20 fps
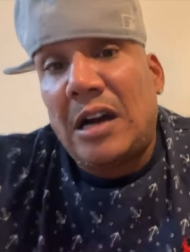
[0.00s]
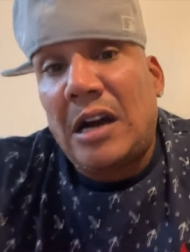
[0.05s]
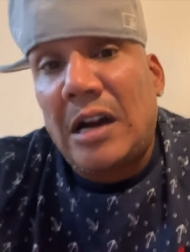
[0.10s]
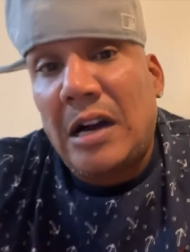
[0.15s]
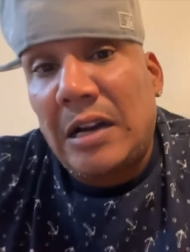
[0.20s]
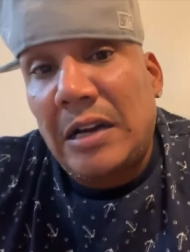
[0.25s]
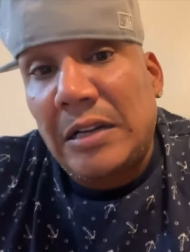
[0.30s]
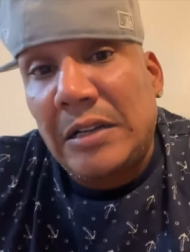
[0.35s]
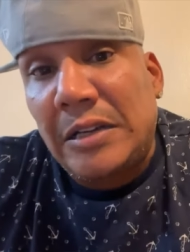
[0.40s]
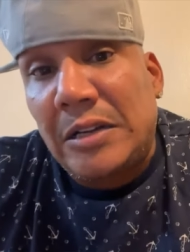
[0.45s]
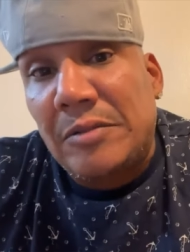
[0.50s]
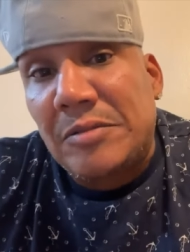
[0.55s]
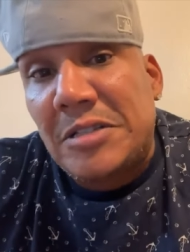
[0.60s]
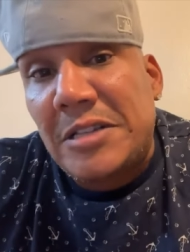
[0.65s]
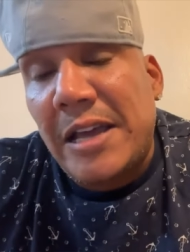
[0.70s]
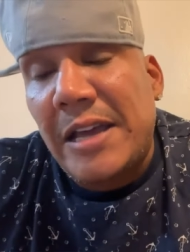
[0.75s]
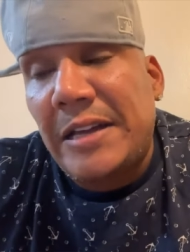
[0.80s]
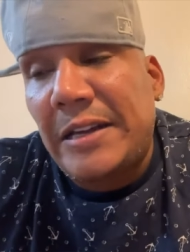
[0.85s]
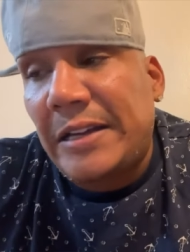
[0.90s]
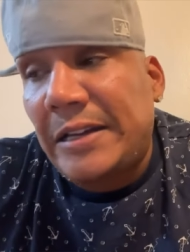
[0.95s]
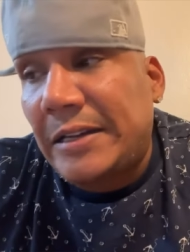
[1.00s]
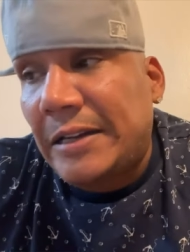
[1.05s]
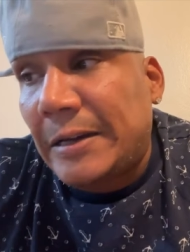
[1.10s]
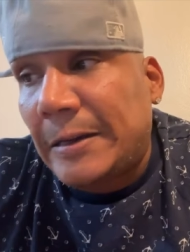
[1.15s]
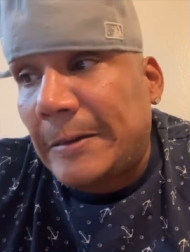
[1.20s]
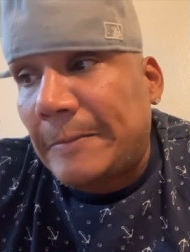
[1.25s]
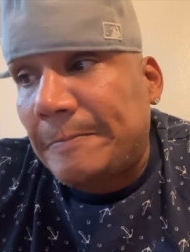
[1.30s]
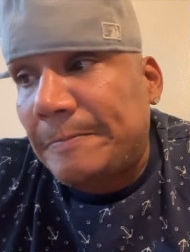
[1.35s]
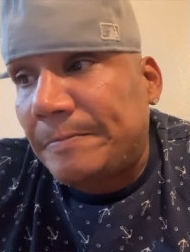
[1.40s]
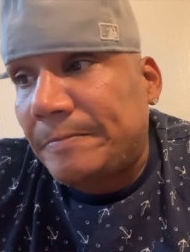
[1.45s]
Uh, you know what I'm saying? And
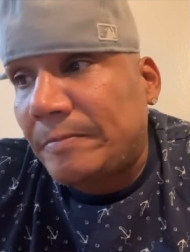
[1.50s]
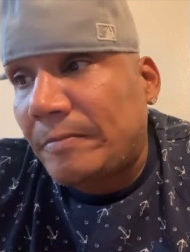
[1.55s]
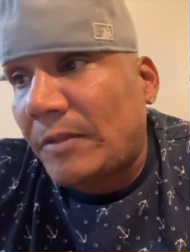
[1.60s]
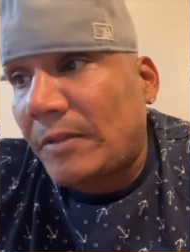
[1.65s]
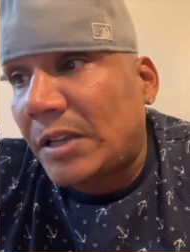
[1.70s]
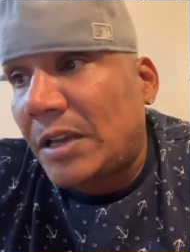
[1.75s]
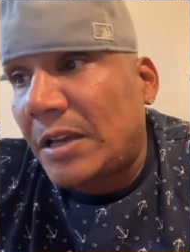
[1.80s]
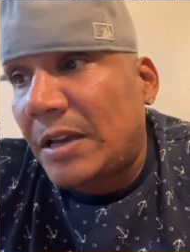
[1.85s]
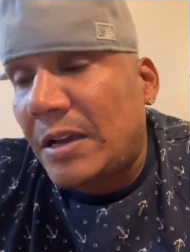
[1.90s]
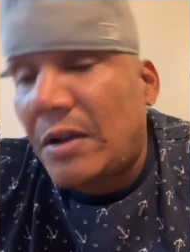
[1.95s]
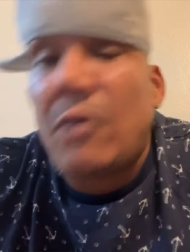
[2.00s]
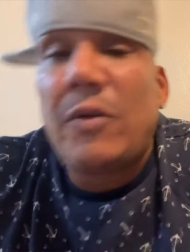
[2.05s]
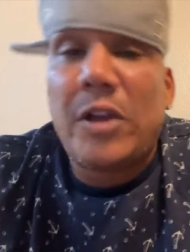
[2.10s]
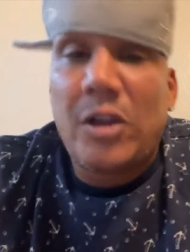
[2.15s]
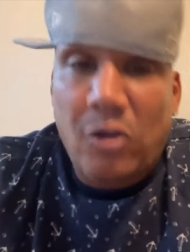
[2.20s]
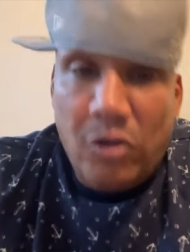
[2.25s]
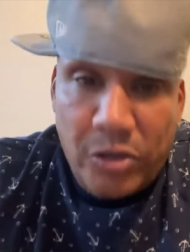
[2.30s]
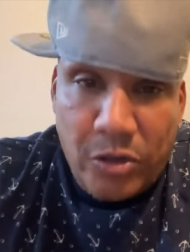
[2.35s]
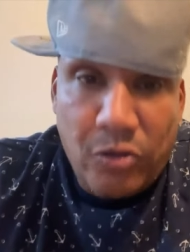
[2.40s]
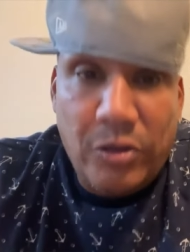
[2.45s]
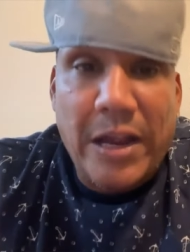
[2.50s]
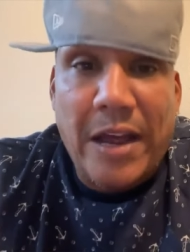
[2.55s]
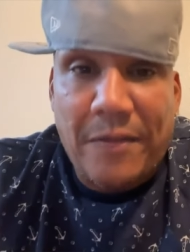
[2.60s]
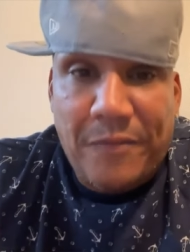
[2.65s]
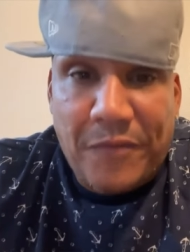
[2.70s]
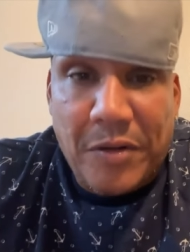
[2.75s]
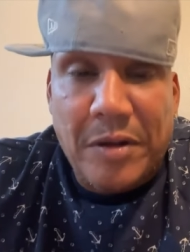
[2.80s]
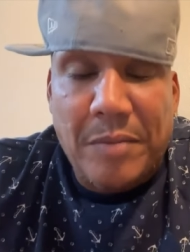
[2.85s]
uh, we all knew that